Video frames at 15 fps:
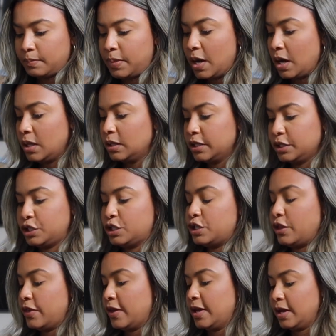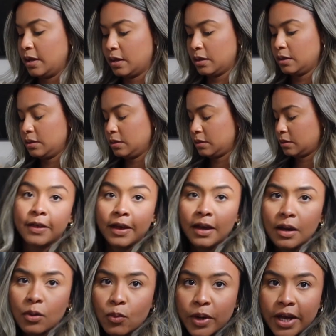polish thing. I
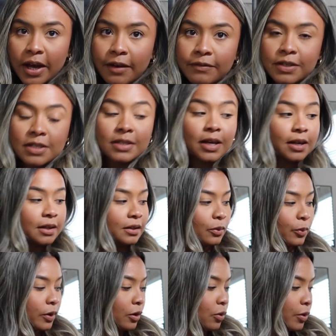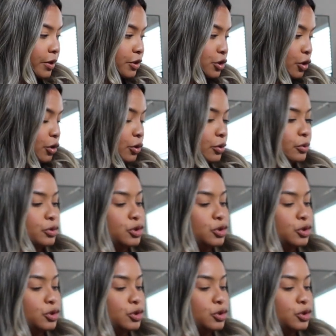think we have decided that we're going to go